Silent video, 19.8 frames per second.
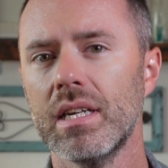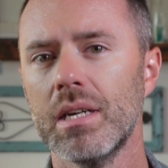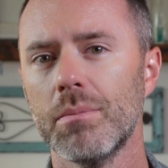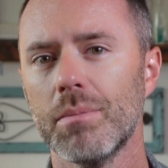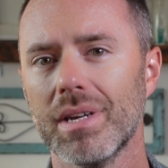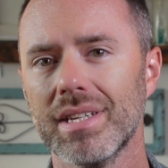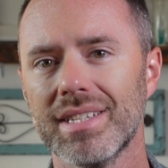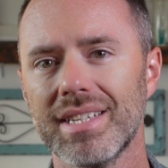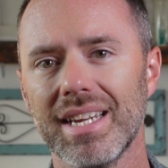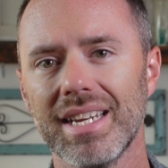
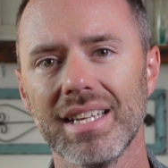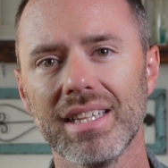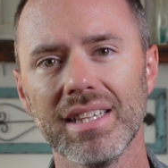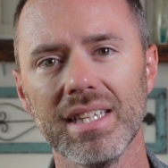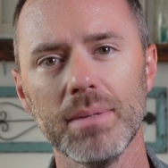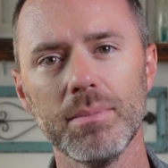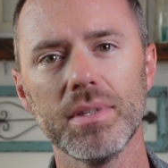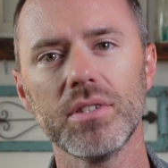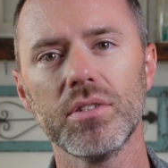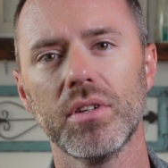By setting
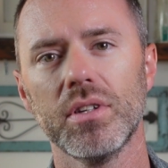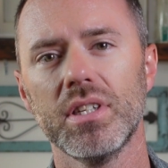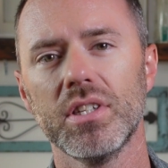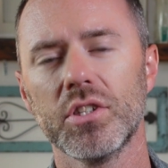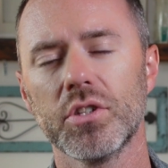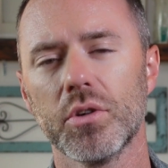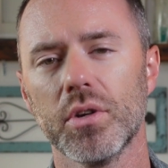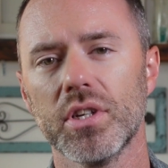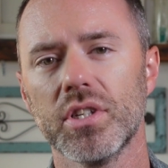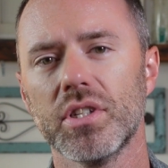limits on
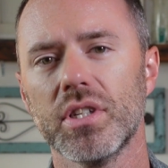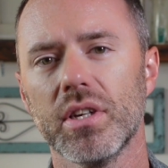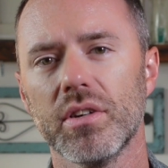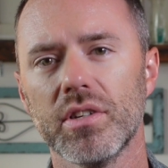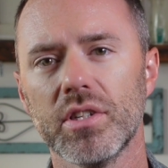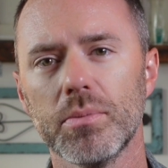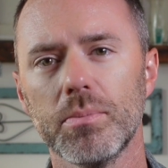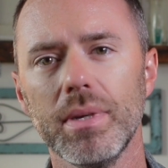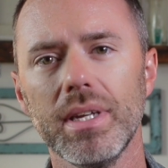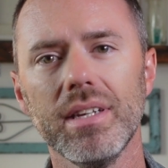discretionary
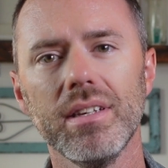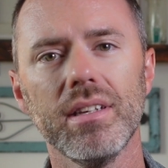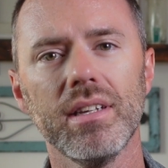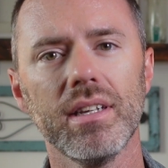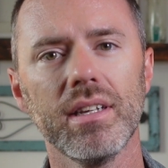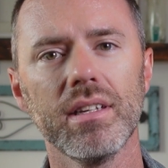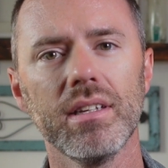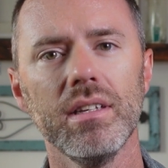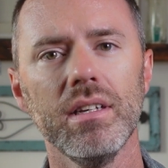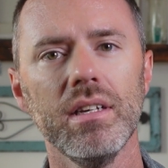
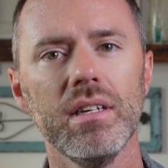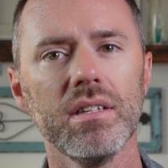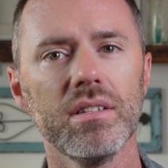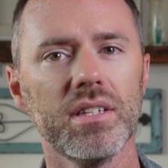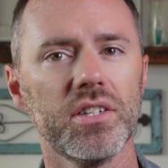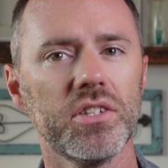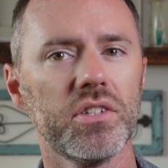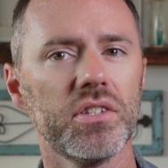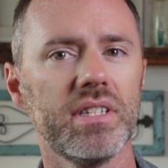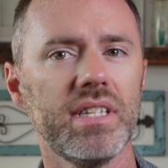spending,
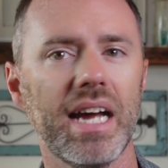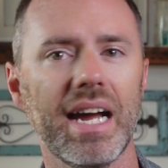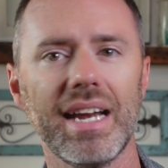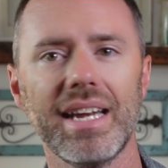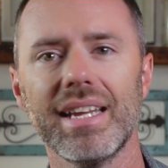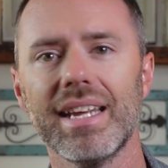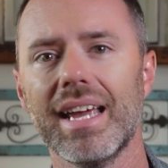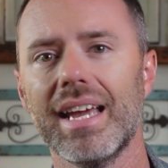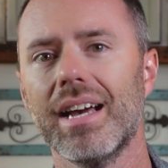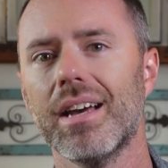such as
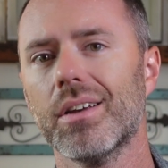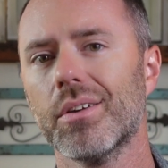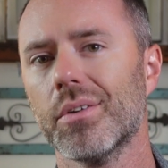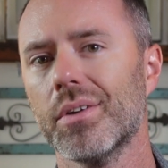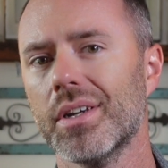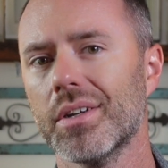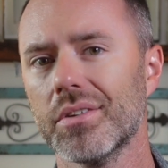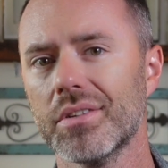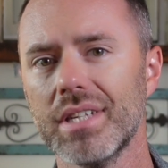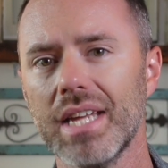dining out or
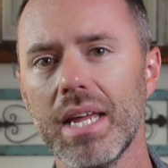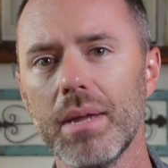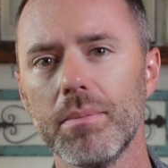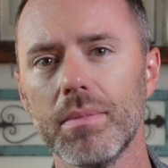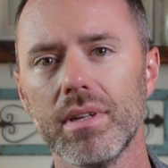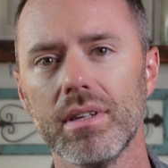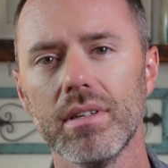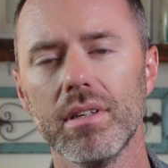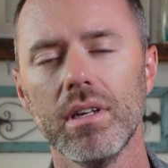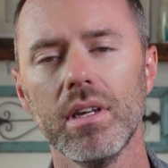
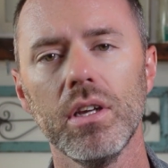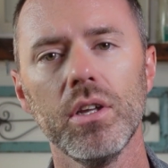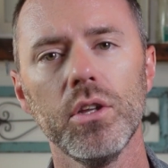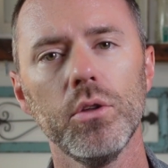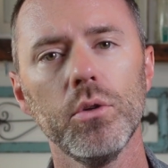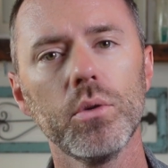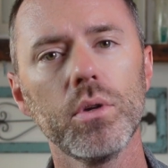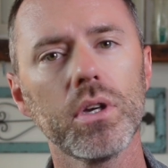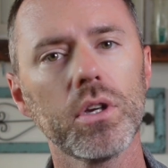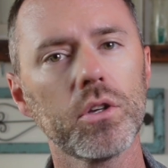entertainment,
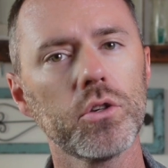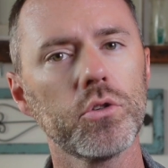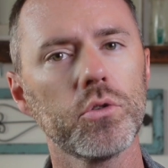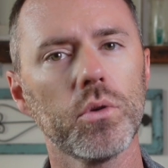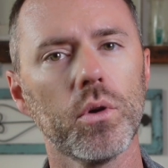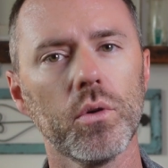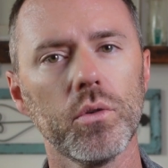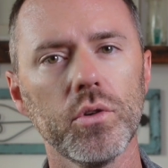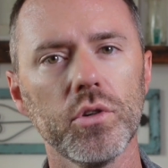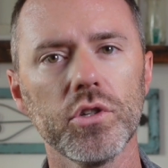you can
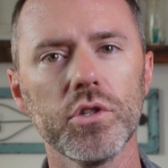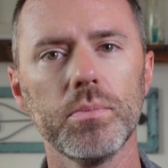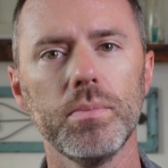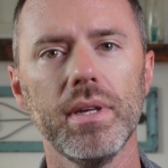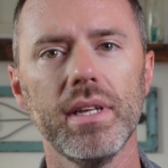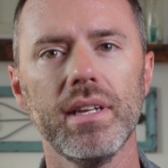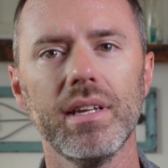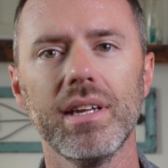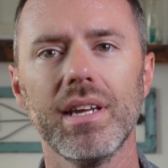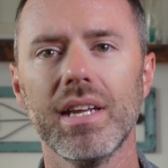control your
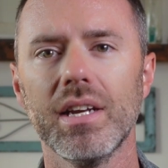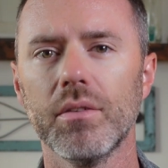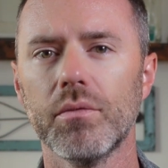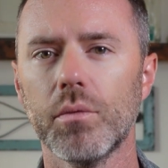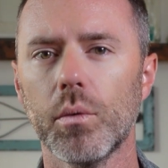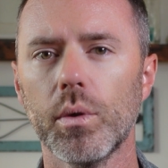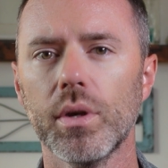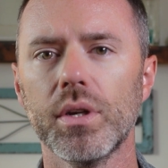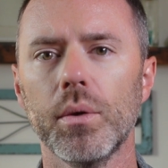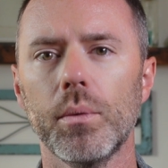spending and
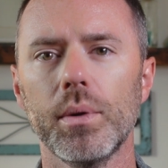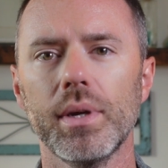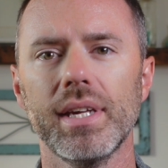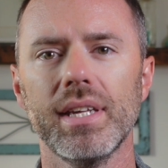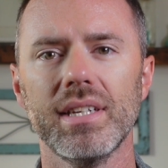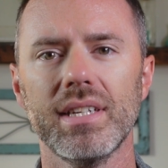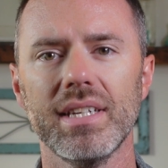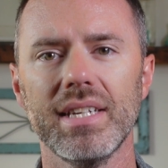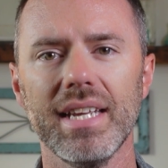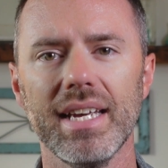avoid going
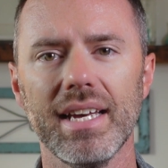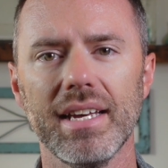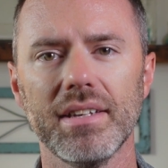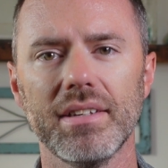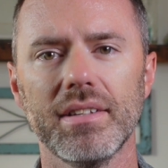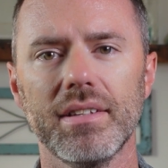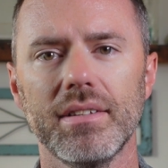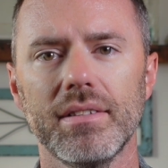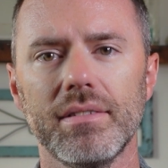into debt.